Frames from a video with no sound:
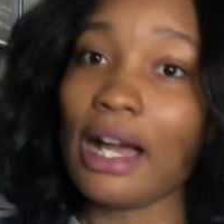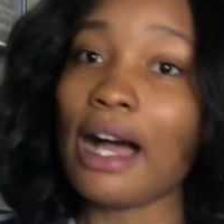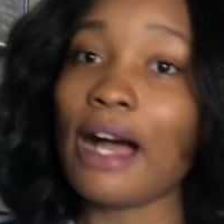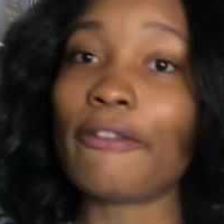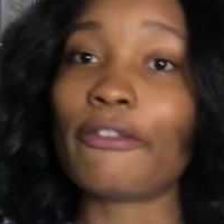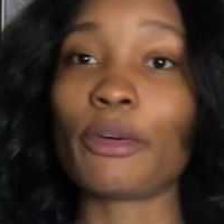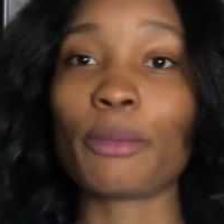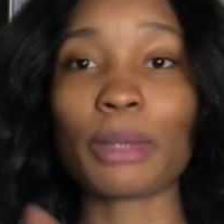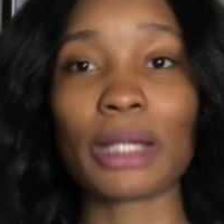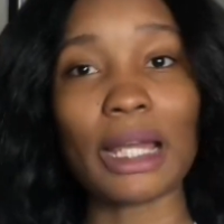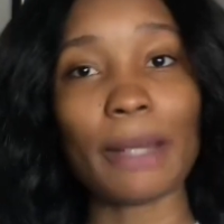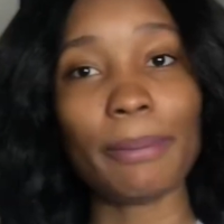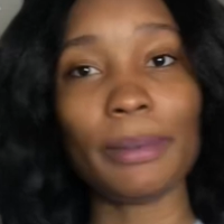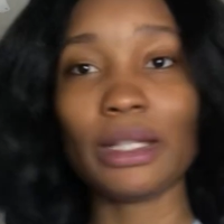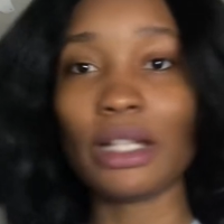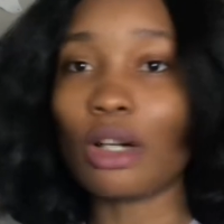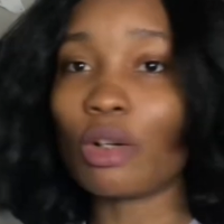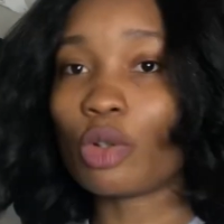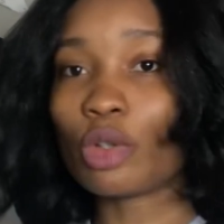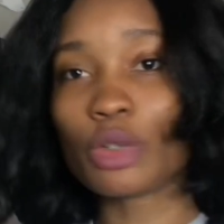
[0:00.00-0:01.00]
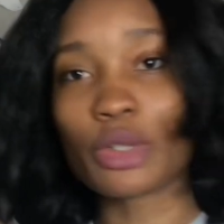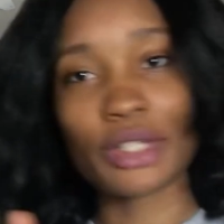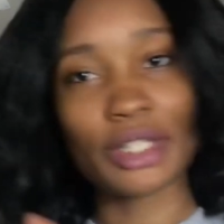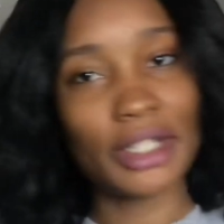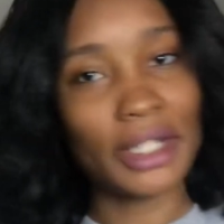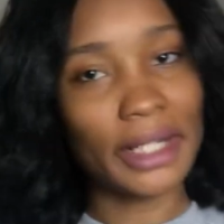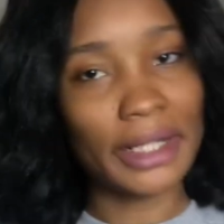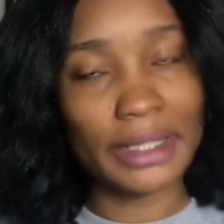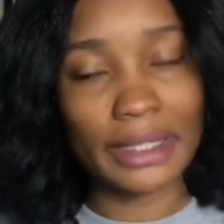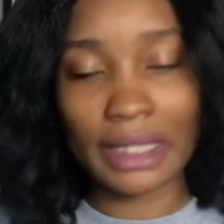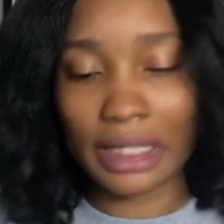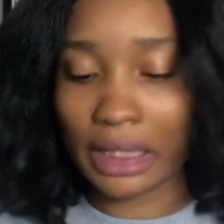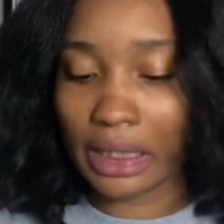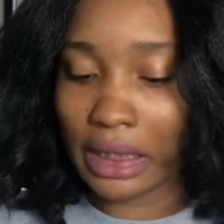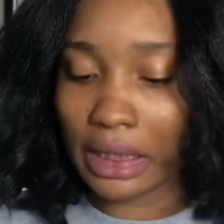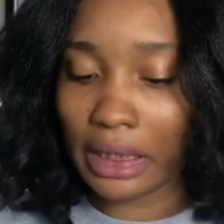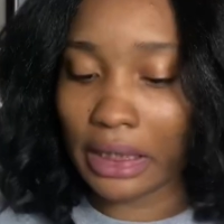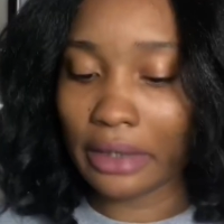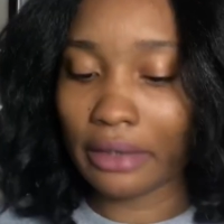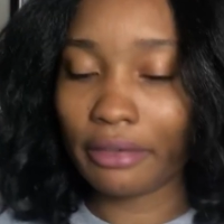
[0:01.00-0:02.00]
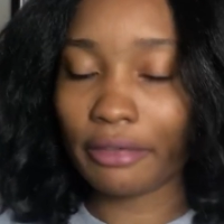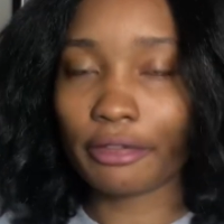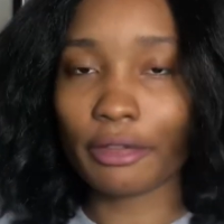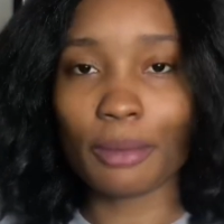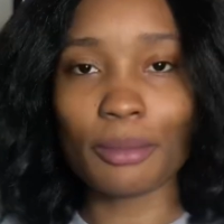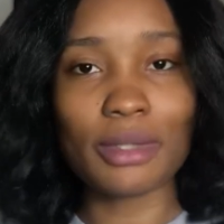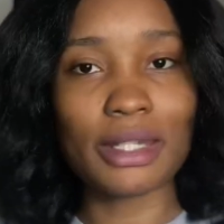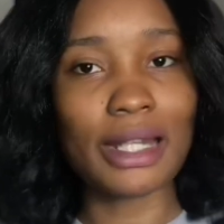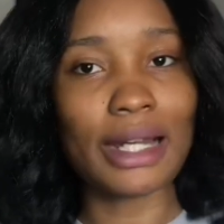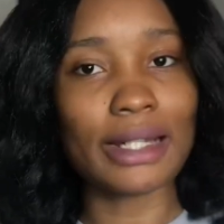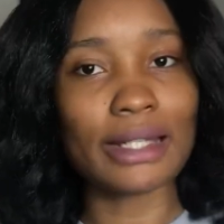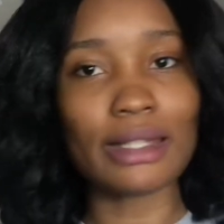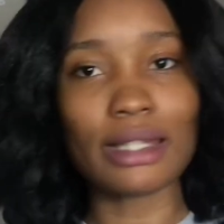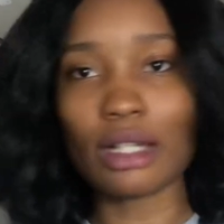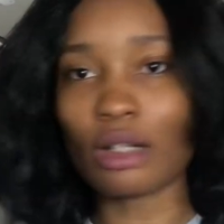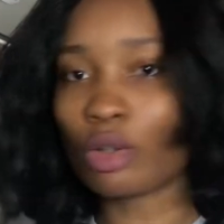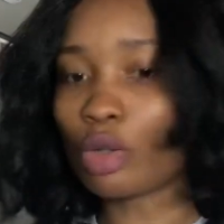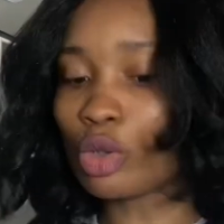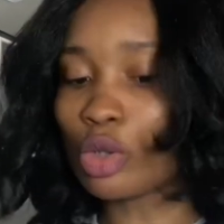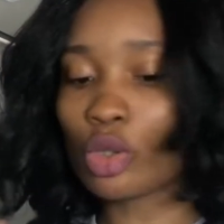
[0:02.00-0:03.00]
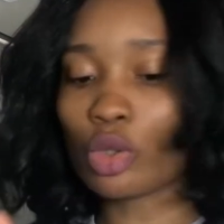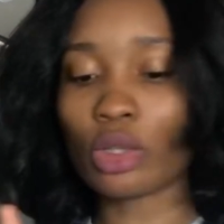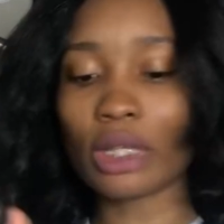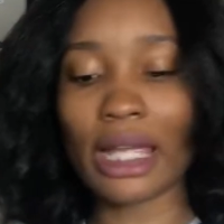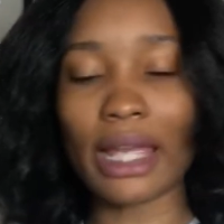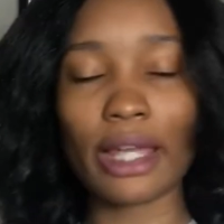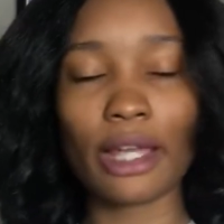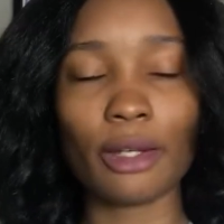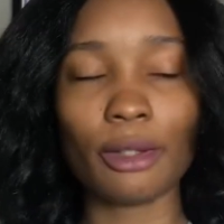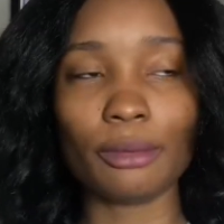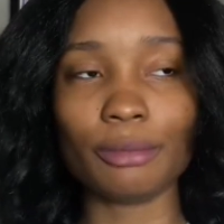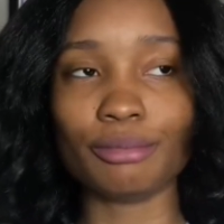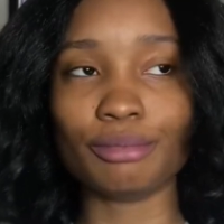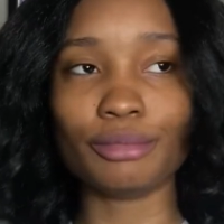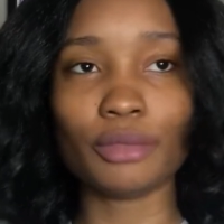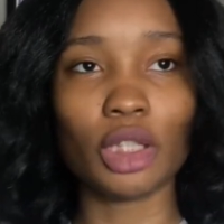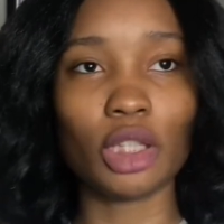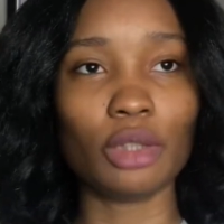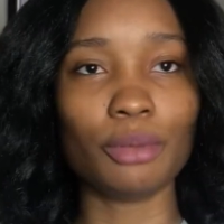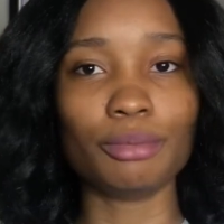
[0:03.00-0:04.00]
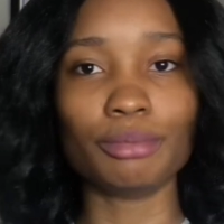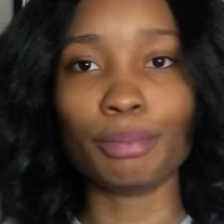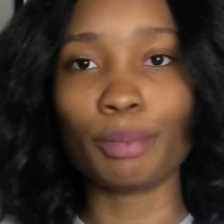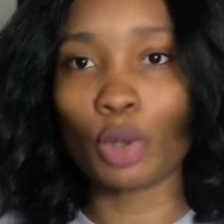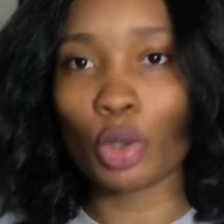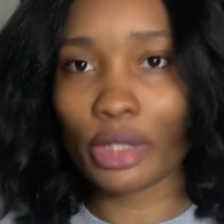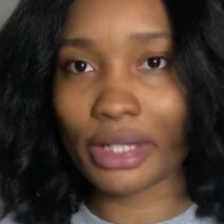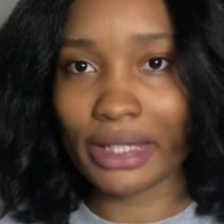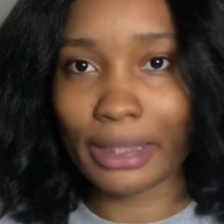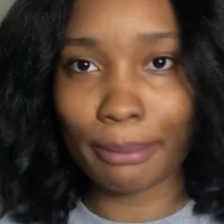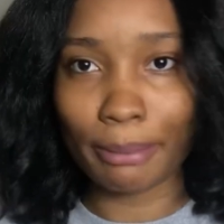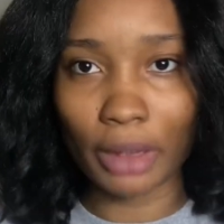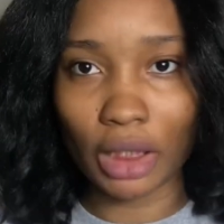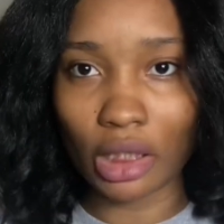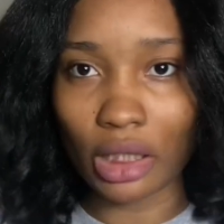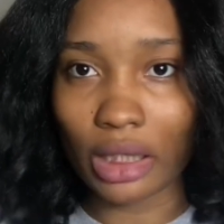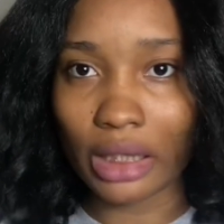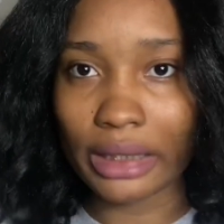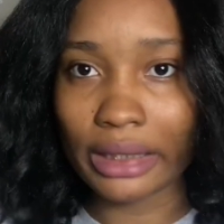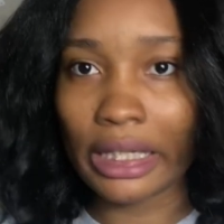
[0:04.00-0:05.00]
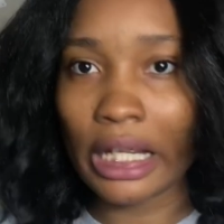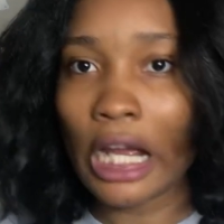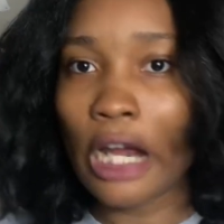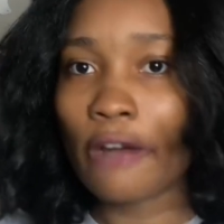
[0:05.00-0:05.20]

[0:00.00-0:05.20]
From Kaplan, I'll go to DIT. From DIT, I'll go to Boards and Beyond.